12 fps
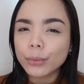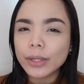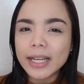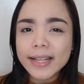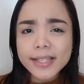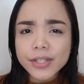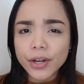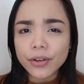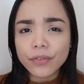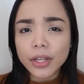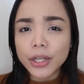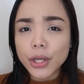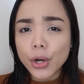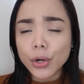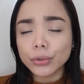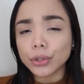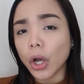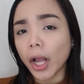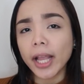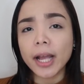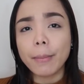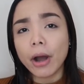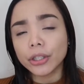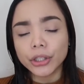released her video
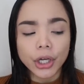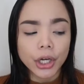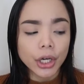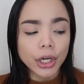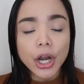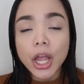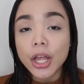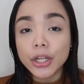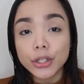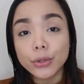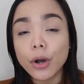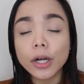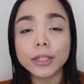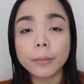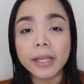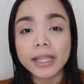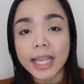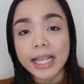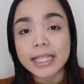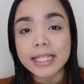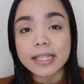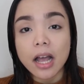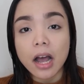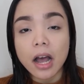talking about her new Ultimate Kit
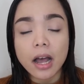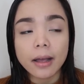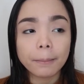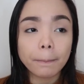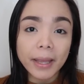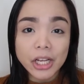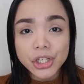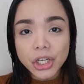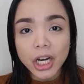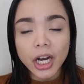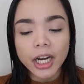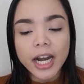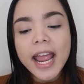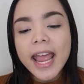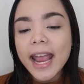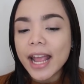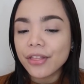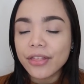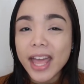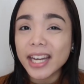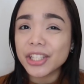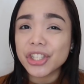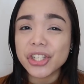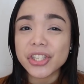sa pink sugar. And
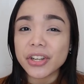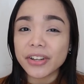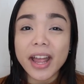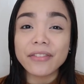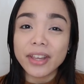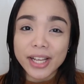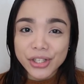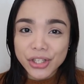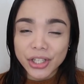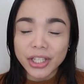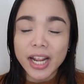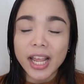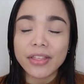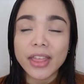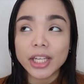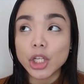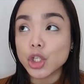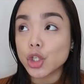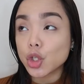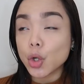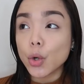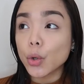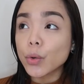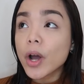then it just arrived yesterday. That is
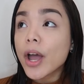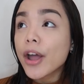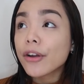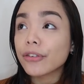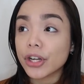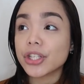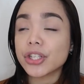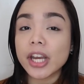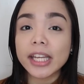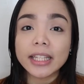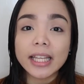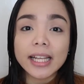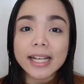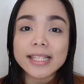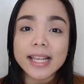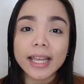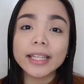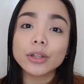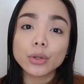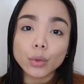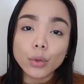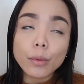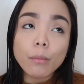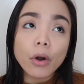so frustrating kasi it
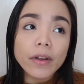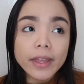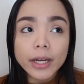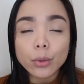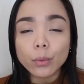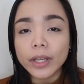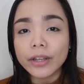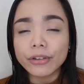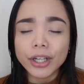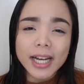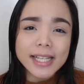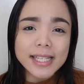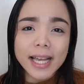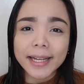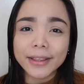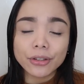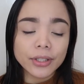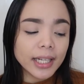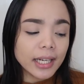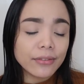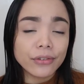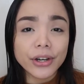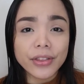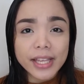took more than a week for Lazada to
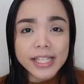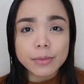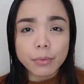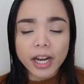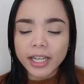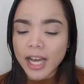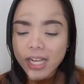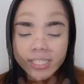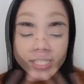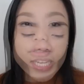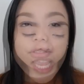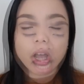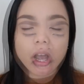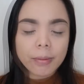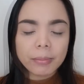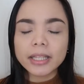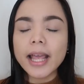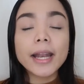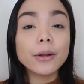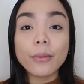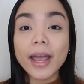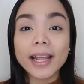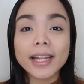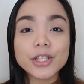deliver these products. But
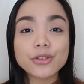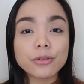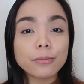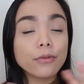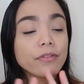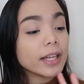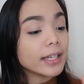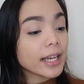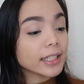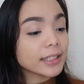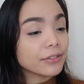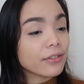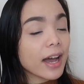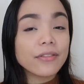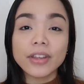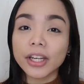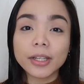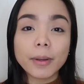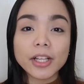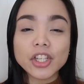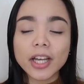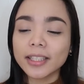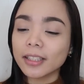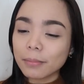anyway, let's remove that negative vibe here in my
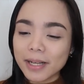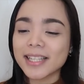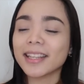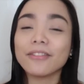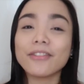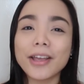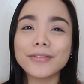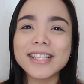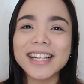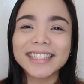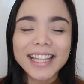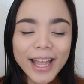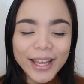channel. Positive vibes lang